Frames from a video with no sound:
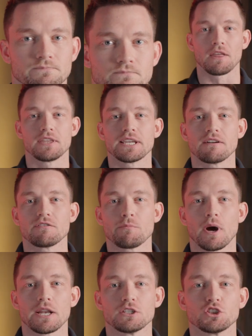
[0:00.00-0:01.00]
I think
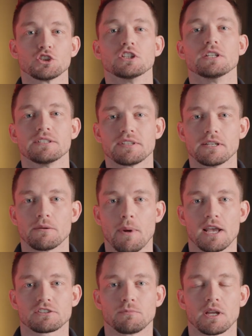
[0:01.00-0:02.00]
everybody should attend a
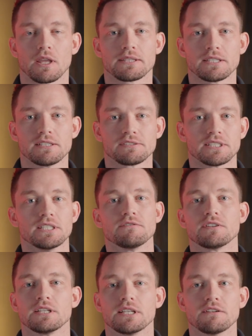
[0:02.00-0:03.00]
mastermind like this,
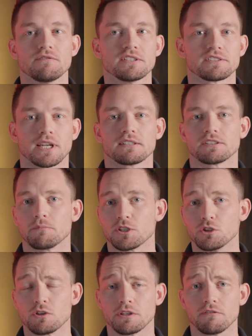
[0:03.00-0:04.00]
even if it's not
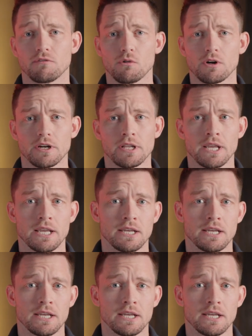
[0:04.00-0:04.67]
something you can afford.